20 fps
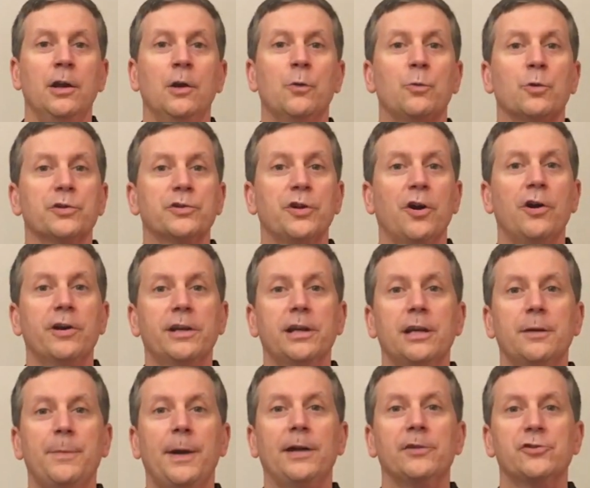We're talking
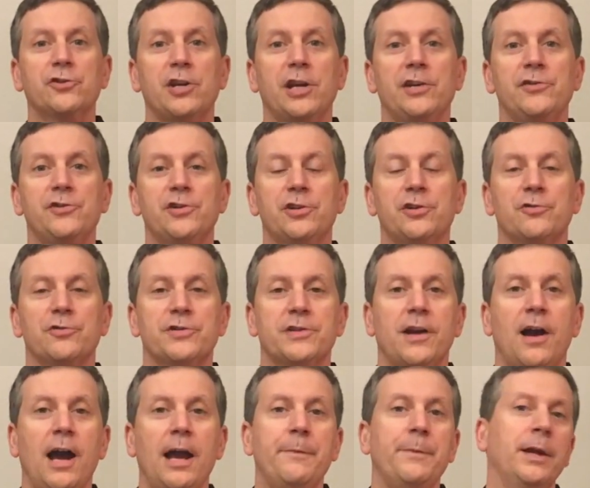about changing your
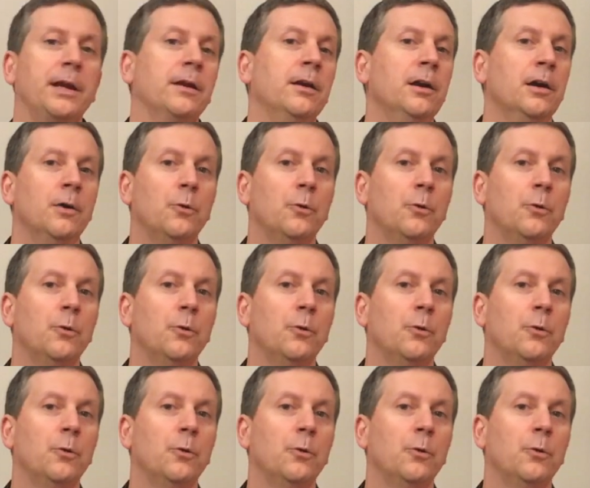timing.